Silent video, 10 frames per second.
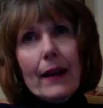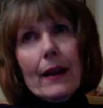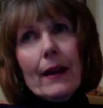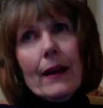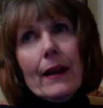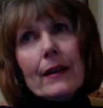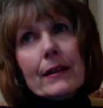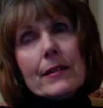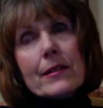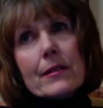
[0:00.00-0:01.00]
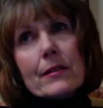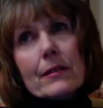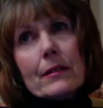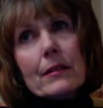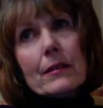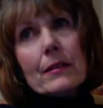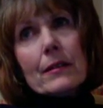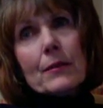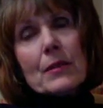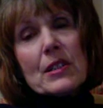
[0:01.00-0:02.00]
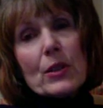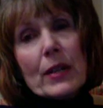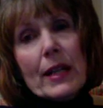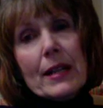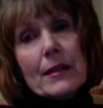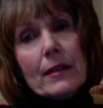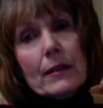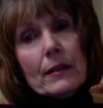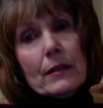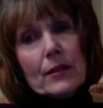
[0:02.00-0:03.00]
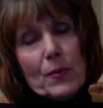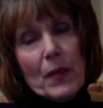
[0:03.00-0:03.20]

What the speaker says: And it was a great deal to